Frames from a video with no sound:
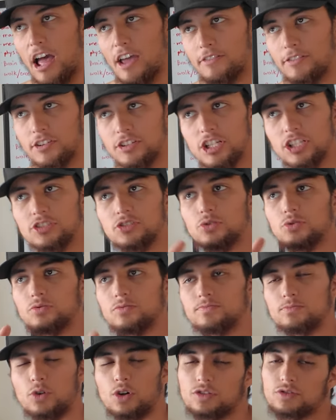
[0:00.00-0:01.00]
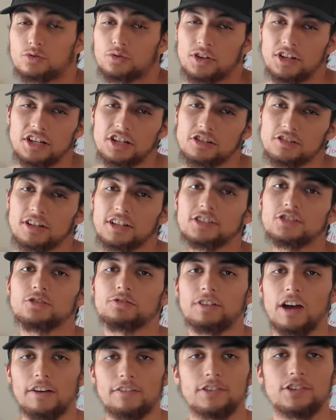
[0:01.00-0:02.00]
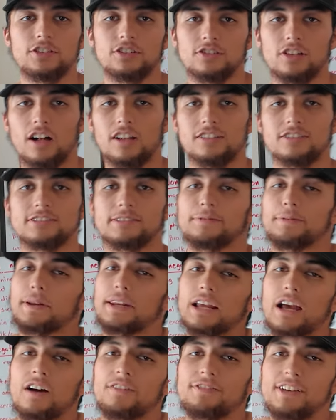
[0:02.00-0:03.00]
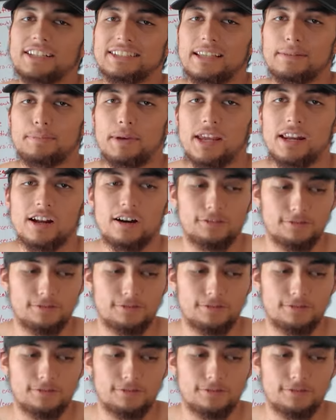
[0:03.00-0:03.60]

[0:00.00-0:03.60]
$300 to $500, depending how fast I pay it